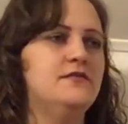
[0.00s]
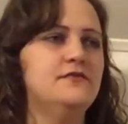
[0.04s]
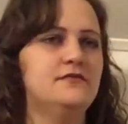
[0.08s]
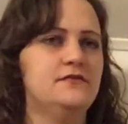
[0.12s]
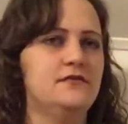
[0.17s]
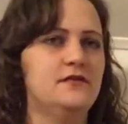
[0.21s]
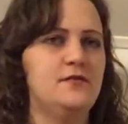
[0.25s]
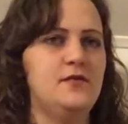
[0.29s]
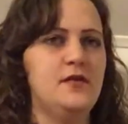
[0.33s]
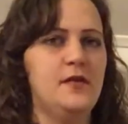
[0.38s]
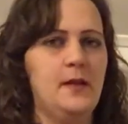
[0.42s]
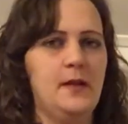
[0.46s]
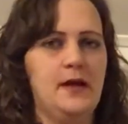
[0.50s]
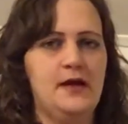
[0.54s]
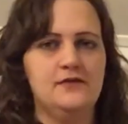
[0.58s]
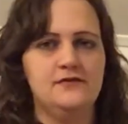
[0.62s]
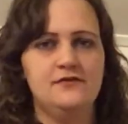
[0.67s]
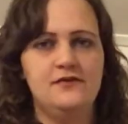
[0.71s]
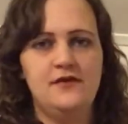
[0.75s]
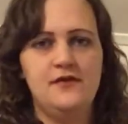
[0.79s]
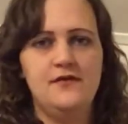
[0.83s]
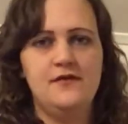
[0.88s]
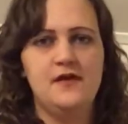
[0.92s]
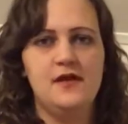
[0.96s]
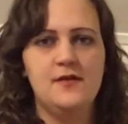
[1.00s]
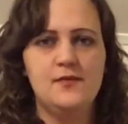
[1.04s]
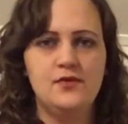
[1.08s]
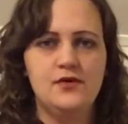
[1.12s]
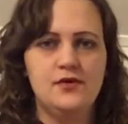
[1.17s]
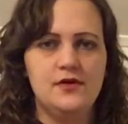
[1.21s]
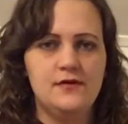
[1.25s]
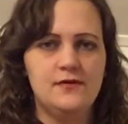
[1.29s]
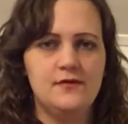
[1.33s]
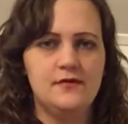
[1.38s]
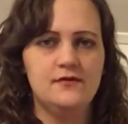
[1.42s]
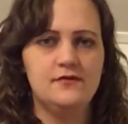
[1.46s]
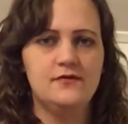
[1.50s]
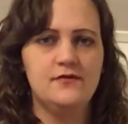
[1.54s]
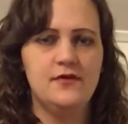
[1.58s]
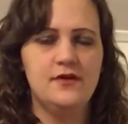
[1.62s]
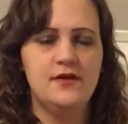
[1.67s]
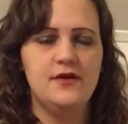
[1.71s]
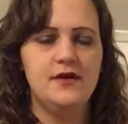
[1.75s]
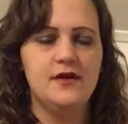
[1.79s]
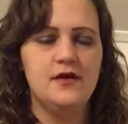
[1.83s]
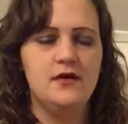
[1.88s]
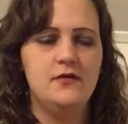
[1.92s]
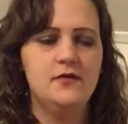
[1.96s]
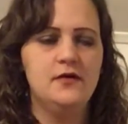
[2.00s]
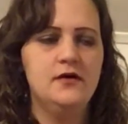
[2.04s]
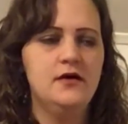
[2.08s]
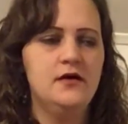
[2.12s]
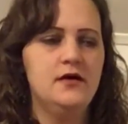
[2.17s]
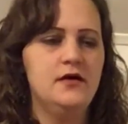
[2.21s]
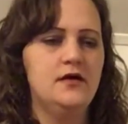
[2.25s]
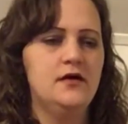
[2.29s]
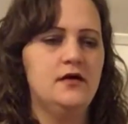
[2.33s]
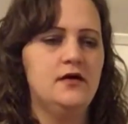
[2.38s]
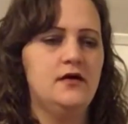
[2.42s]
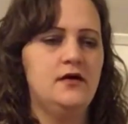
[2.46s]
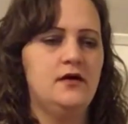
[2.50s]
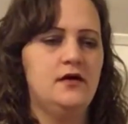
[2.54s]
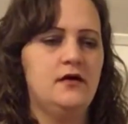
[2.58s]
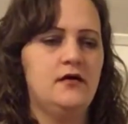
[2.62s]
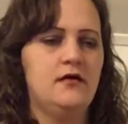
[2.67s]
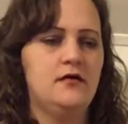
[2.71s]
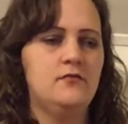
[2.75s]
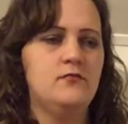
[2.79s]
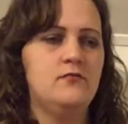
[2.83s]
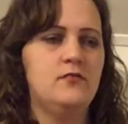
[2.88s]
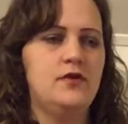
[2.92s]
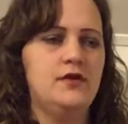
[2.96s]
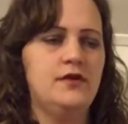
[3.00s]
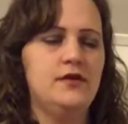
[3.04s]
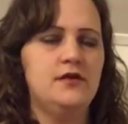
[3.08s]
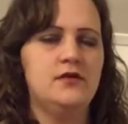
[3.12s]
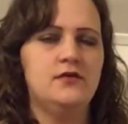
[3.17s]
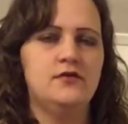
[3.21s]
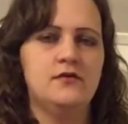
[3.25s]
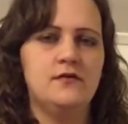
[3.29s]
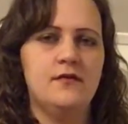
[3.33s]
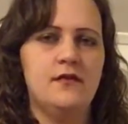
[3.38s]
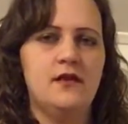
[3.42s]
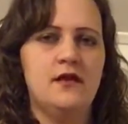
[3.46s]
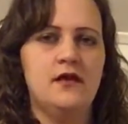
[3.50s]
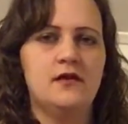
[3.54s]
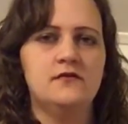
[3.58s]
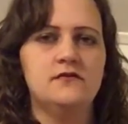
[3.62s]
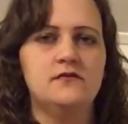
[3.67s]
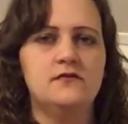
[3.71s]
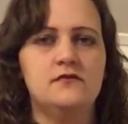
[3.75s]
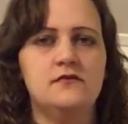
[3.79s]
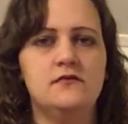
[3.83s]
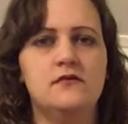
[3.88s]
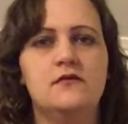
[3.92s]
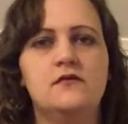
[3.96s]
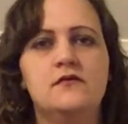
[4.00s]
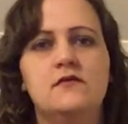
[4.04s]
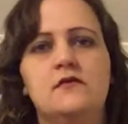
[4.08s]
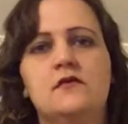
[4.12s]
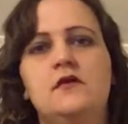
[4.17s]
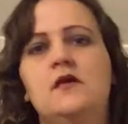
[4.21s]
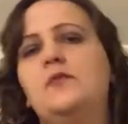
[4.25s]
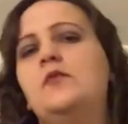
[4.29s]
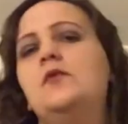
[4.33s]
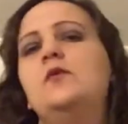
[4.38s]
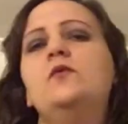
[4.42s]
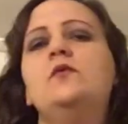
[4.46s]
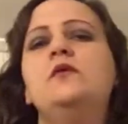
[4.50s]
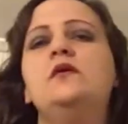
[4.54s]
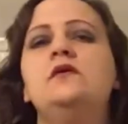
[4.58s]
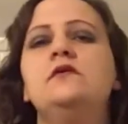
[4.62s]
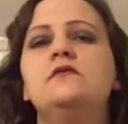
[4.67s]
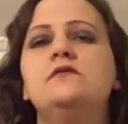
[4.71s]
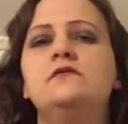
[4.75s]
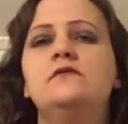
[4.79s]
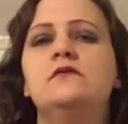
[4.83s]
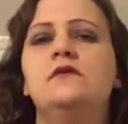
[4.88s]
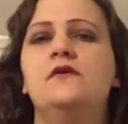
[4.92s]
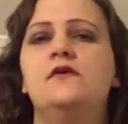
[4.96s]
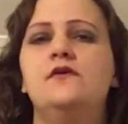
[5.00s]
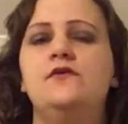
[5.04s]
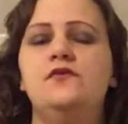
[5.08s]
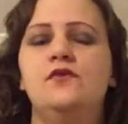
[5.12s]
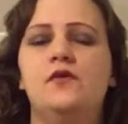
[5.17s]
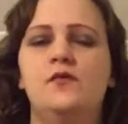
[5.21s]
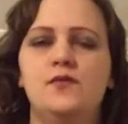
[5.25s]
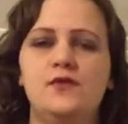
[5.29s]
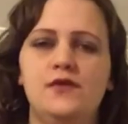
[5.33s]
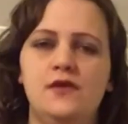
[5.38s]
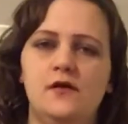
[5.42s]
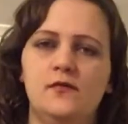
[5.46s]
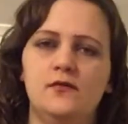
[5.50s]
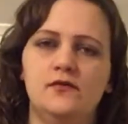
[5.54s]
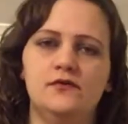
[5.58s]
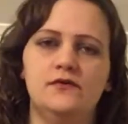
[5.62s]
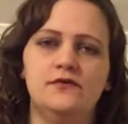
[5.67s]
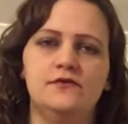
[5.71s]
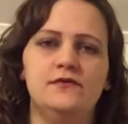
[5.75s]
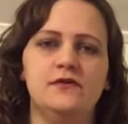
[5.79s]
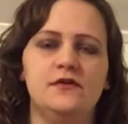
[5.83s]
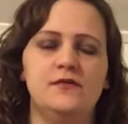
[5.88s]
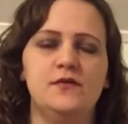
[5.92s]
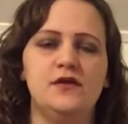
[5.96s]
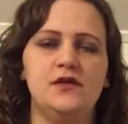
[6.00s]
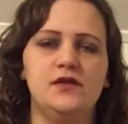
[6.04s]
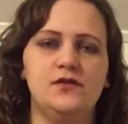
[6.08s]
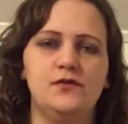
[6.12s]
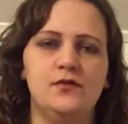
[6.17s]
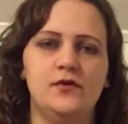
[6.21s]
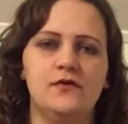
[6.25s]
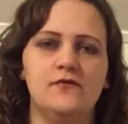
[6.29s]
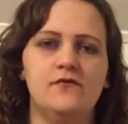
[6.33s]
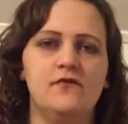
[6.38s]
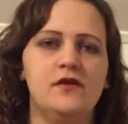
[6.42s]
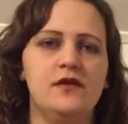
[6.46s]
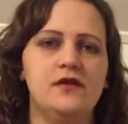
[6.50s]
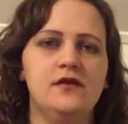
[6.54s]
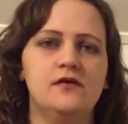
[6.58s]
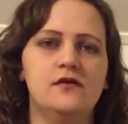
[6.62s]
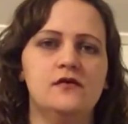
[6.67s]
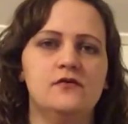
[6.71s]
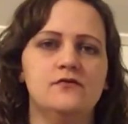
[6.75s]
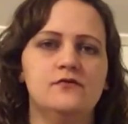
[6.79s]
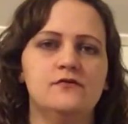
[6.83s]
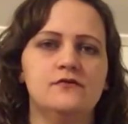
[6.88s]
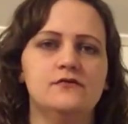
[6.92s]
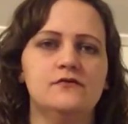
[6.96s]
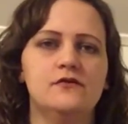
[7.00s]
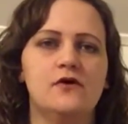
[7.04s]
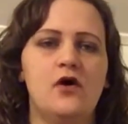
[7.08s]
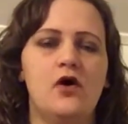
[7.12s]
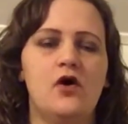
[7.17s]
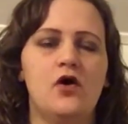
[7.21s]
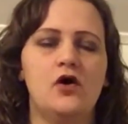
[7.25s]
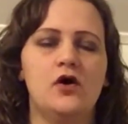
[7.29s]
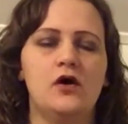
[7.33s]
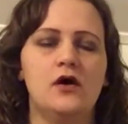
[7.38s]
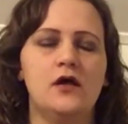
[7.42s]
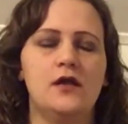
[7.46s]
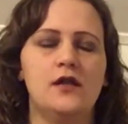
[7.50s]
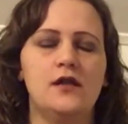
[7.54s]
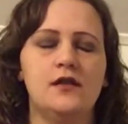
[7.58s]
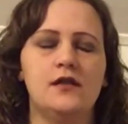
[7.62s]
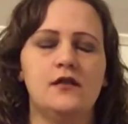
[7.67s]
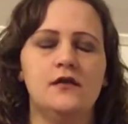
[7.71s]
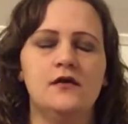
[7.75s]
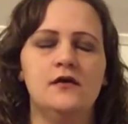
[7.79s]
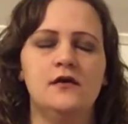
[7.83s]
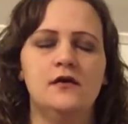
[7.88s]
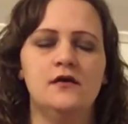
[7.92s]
this is going to be the last day that I put in this video, but here in the next couple of weeks you'll be able to see me doing videos on